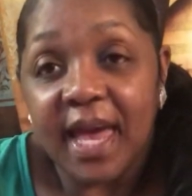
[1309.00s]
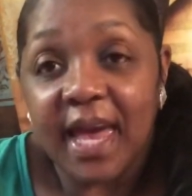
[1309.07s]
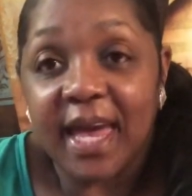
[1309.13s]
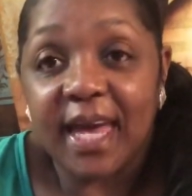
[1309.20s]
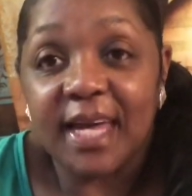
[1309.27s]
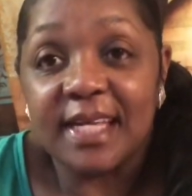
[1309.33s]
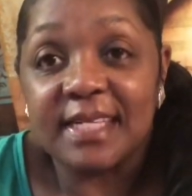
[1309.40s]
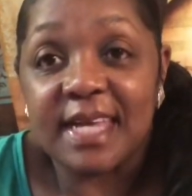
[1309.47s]

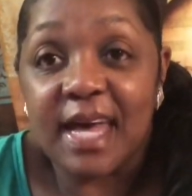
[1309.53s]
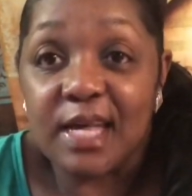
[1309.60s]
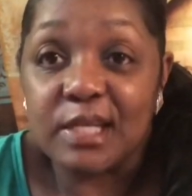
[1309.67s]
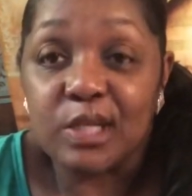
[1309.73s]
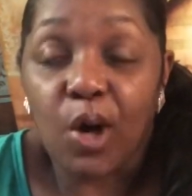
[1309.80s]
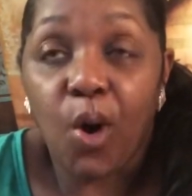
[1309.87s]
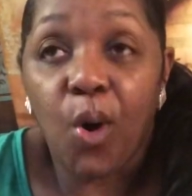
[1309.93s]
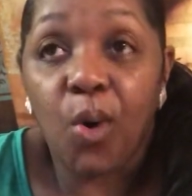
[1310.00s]
And
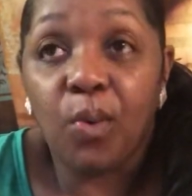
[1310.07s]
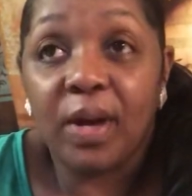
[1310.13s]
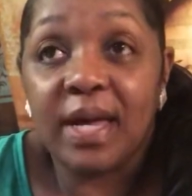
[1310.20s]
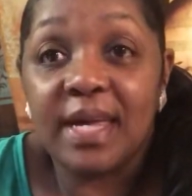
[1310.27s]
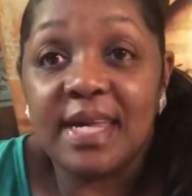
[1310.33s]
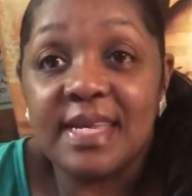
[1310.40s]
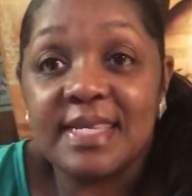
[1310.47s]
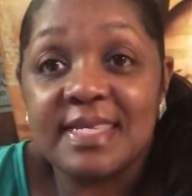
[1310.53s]
as
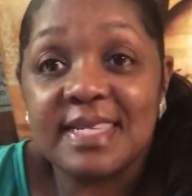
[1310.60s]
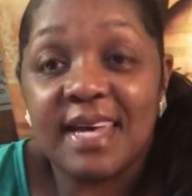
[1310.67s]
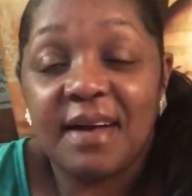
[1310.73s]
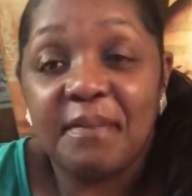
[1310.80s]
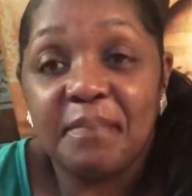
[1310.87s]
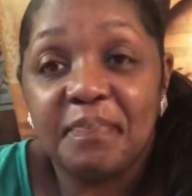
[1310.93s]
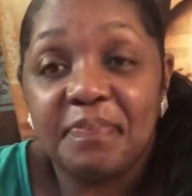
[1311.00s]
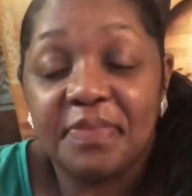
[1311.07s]
always,
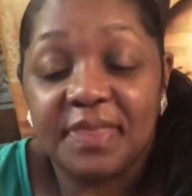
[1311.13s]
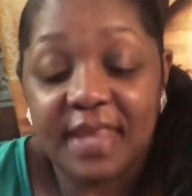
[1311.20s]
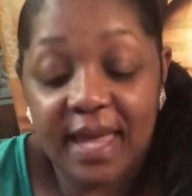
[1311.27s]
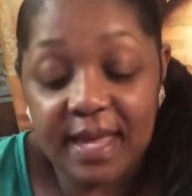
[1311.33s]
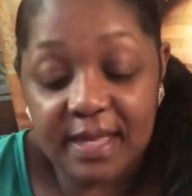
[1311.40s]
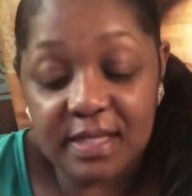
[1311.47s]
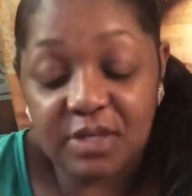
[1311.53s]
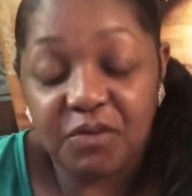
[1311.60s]

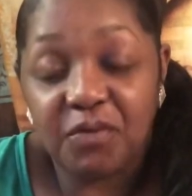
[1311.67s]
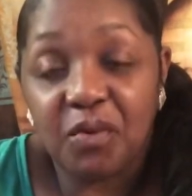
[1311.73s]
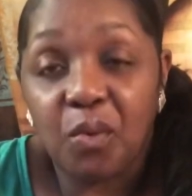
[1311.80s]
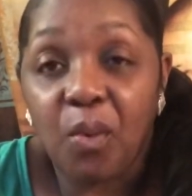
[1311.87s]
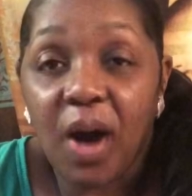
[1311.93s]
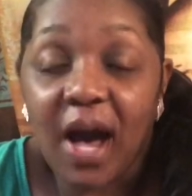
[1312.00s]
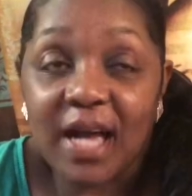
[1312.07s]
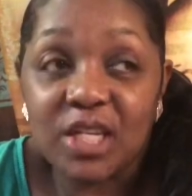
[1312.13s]
thanks for
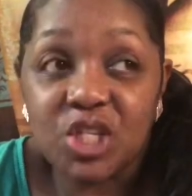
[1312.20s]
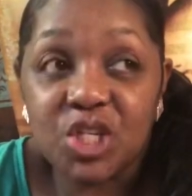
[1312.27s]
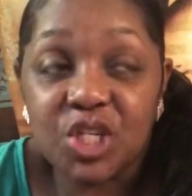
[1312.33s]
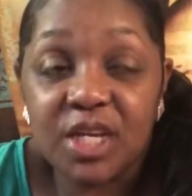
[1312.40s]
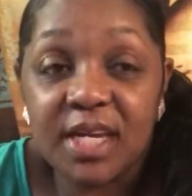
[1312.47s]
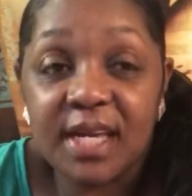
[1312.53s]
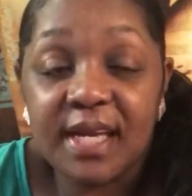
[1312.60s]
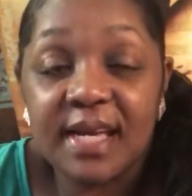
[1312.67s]

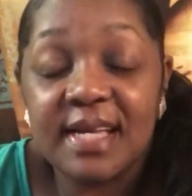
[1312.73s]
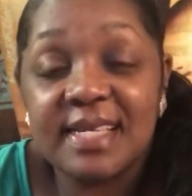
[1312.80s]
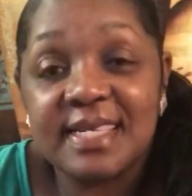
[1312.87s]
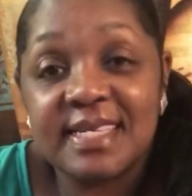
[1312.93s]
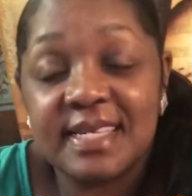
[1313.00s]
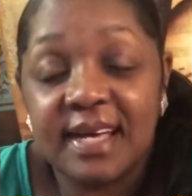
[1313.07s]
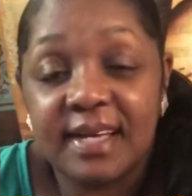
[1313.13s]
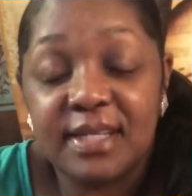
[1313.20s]
watching.
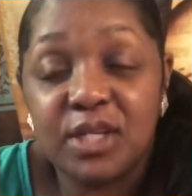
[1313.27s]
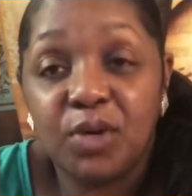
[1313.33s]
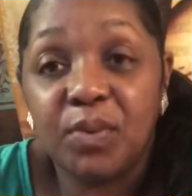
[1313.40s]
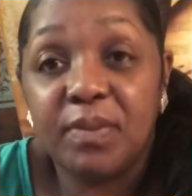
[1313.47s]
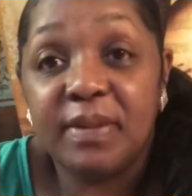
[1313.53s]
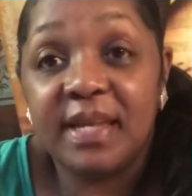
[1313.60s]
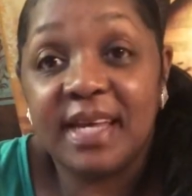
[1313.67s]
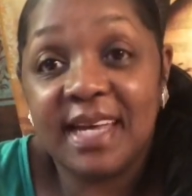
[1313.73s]
Until
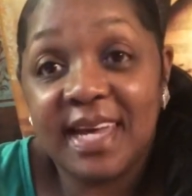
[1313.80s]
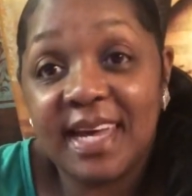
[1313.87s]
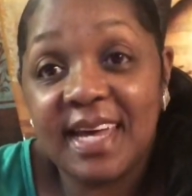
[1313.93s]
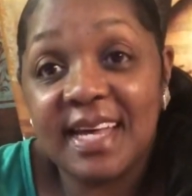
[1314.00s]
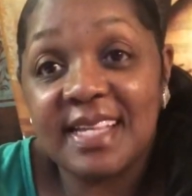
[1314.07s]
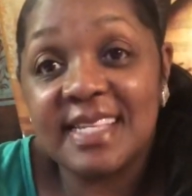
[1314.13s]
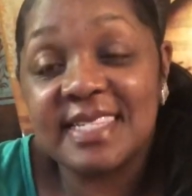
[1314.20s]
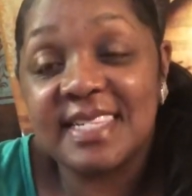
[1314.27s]
we meet
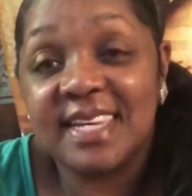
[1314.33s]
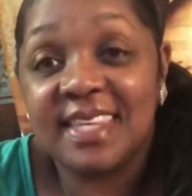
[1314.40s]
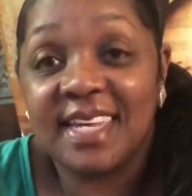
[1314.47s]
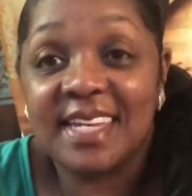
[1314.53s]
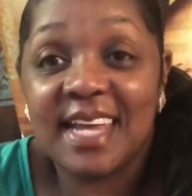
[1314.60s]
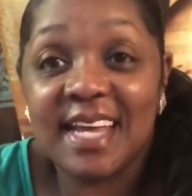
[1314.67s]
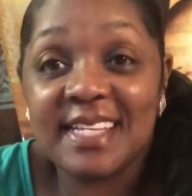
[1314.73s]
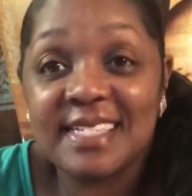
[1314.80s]
again, see you
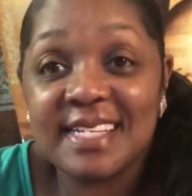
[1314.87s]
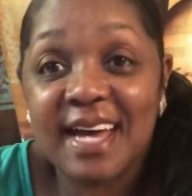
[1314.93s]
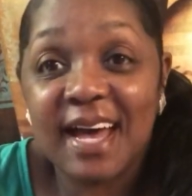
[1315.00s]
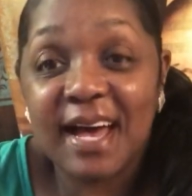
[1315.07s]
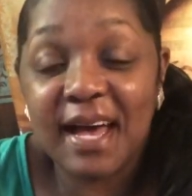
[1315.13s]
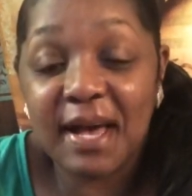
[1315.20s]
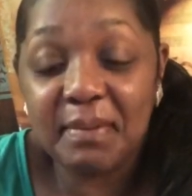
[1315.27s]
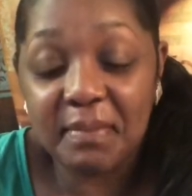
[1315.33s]
the next
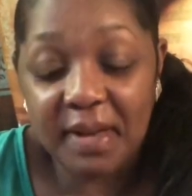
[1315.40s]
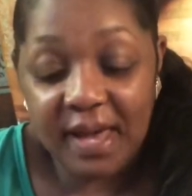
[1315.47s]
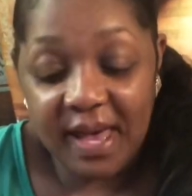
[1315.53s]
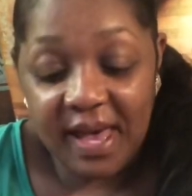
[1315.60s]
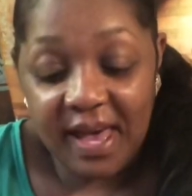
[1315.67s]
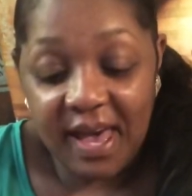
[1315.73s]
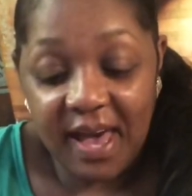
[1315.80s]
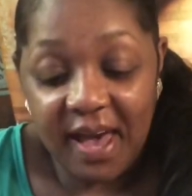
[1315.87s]
time.
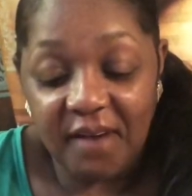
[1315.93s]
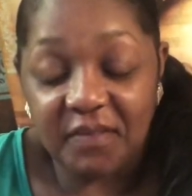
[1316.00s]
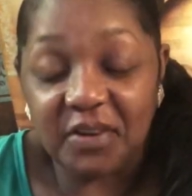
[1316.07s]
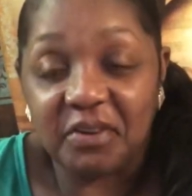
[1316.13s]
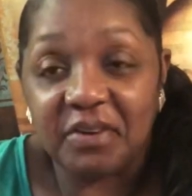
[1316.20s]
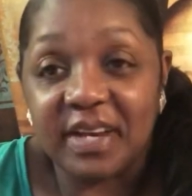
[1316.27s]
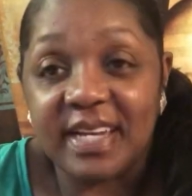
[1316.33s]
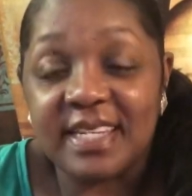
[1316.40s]
Have a
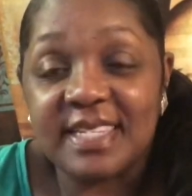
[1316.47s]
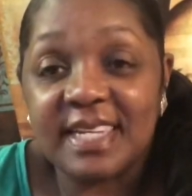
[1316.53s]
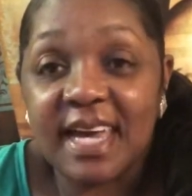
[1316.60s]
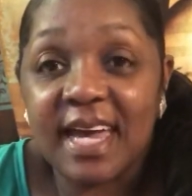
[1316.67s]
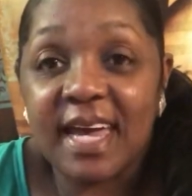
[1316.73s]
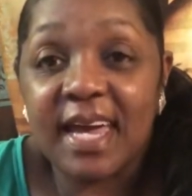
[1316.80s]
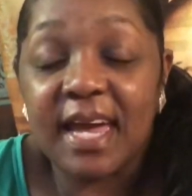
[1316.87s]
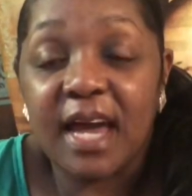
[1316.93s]
great
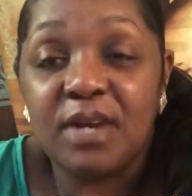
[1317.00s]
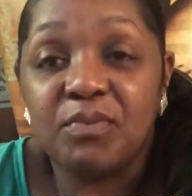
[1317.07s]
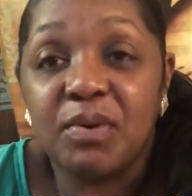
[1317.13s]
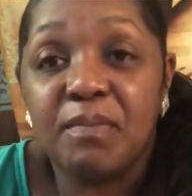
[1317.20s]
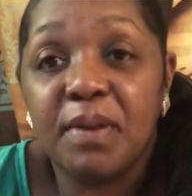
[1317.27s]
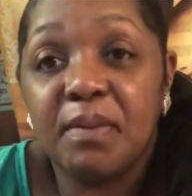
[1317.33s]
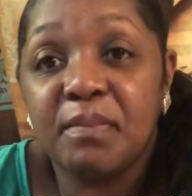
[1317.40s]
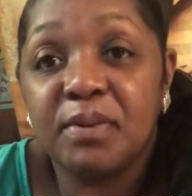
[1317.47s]
day, and
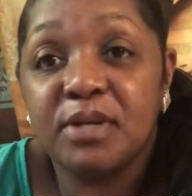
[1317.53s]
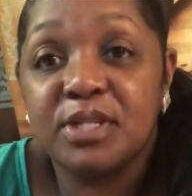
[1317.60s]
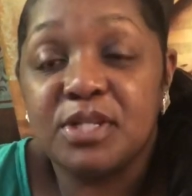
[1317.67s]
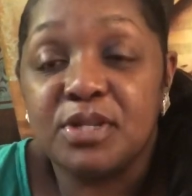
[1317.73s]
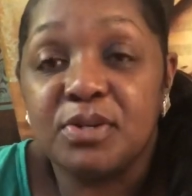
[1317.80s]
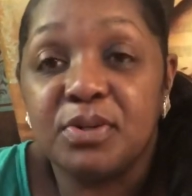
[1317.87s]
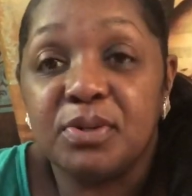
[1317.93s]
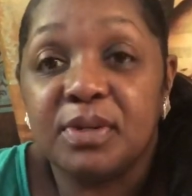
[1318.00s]
remember
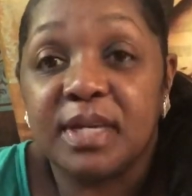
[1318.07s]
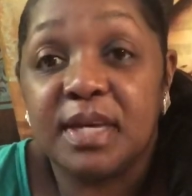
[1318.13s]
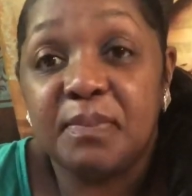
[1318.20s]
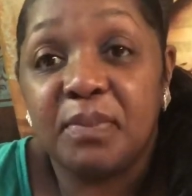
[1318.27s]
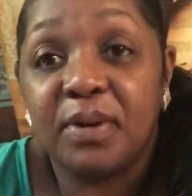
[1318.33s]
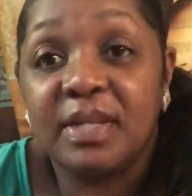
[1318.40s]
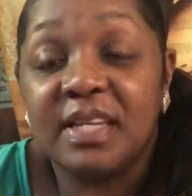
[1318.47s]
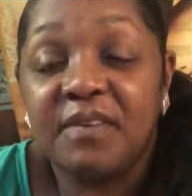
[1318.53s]
to
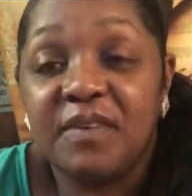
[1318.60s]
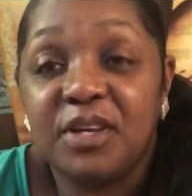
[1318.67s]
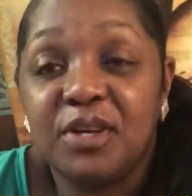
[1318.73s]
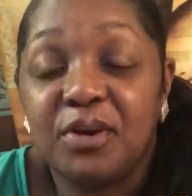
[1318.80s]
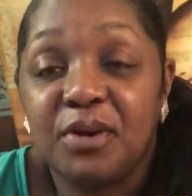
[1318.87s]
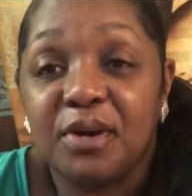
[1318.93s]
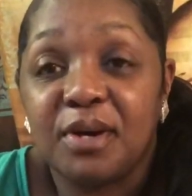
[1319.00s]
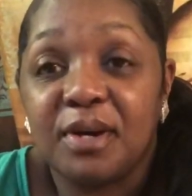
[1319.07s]
keep on living
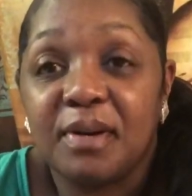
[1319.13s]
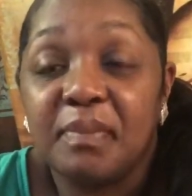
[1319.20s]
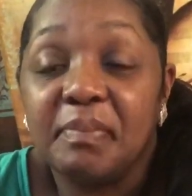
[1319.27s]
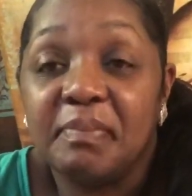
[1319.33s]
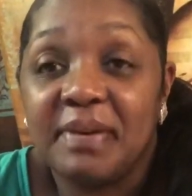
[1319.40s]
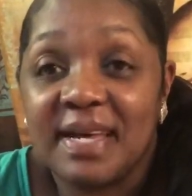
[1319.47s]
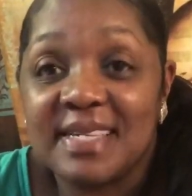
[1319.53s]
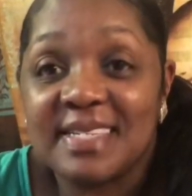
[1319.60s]
your
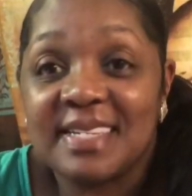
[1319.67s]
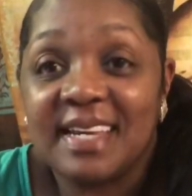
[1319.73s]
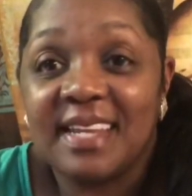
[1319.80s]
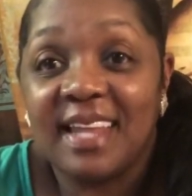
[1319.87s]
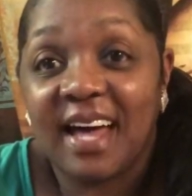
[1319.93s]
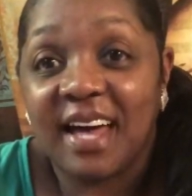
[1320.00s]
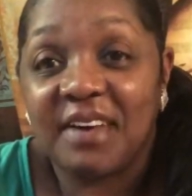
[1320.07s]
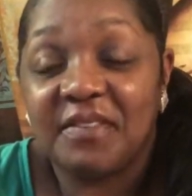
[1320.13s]
best
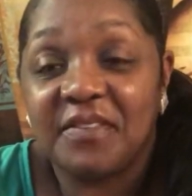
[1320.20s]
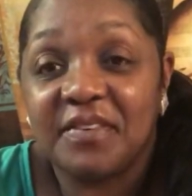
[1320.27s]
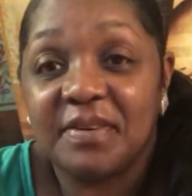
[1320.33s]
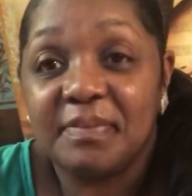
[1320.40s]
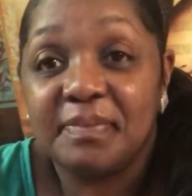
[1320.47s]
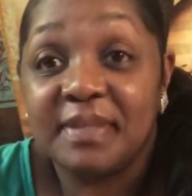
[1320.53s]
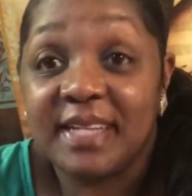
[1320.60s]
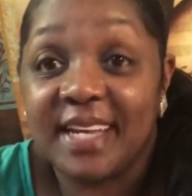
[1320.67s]
life.
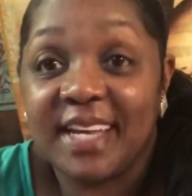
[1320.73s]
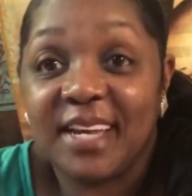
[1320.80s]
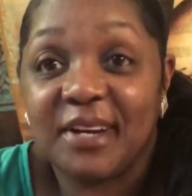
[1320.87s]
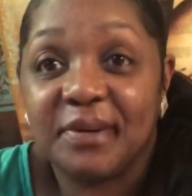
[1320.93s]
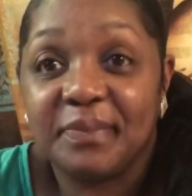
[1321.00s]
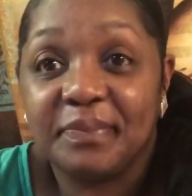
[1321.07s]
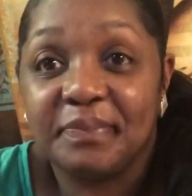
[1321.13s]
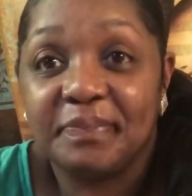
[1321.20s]
Take care.